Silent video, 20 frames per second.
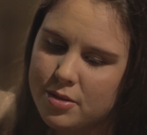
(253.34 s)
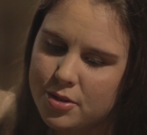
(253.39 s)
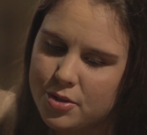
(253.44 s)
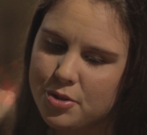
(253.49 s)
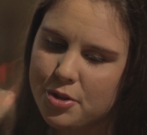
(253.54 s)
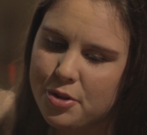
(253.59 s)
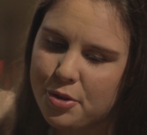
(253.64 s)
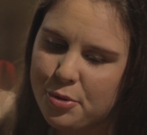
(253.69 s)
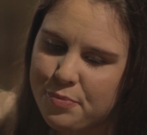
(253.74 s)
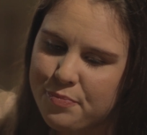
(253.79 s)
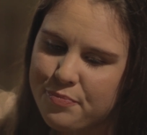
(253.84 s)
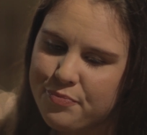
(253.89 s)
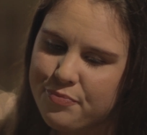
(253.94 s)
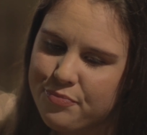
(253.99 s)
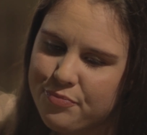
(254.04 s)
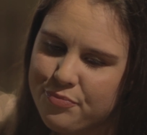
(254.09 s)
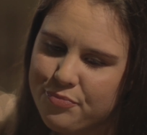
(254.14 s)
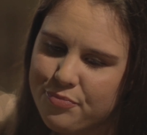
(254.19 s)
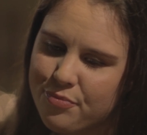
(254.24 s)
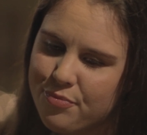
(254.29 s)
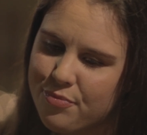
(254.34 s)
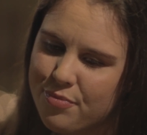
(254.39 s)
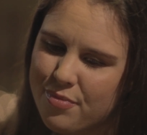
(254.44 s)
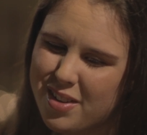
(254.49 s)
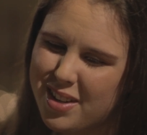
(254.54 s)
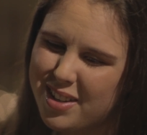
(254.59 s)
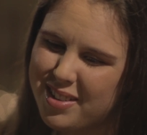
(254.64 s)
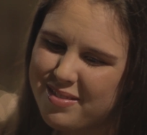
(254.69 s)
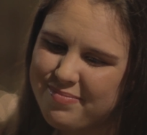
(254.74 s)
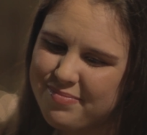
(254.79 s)
True.
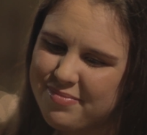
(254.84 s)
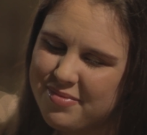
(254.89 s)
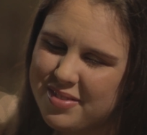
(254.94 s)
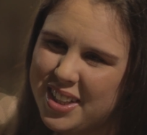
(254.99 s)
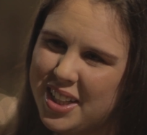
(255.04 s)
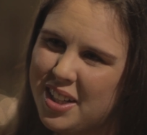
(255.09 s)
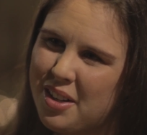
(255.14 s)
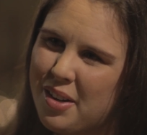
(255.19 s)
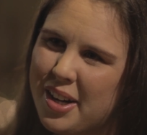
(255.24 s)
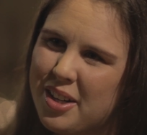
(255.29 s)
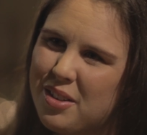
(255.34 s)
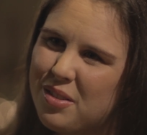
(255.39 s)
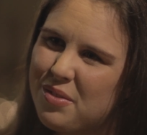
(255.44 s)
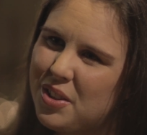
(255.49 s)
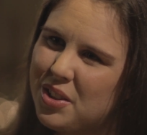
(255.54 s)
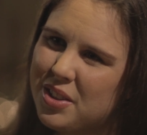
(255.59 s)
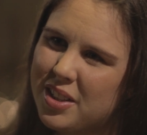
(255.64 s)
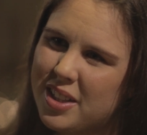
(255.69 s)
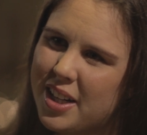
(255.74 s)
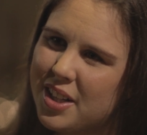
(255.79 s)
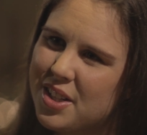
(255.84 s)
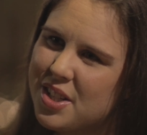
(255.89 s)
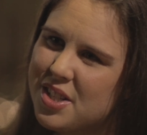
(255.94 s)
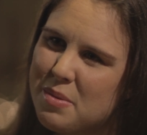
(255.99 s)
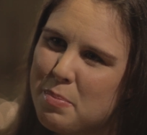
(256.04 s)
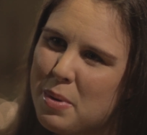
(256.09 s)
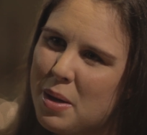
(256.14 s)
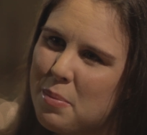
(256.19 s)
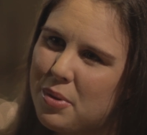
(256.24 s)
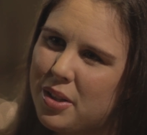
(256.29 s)
I don't feel connected to
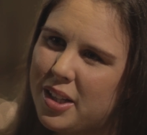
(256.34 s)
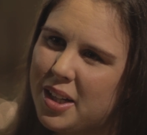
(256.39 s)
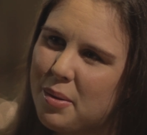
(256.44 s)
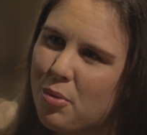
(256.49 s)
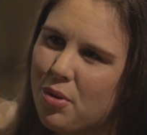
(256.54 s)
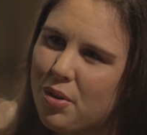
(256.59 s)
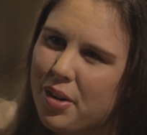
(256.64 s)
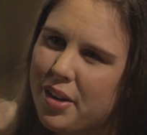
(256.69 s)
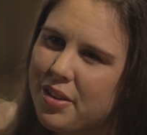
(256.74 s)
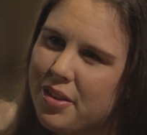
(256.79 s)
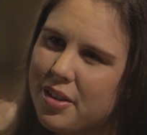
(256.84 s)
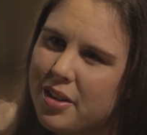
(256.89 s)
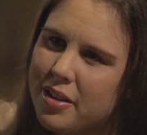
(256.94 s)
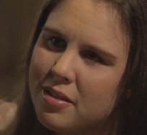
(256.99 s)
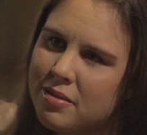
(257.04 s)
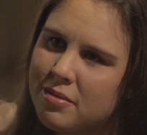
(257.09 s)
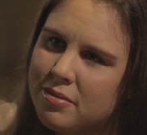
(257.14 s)
people anymore either.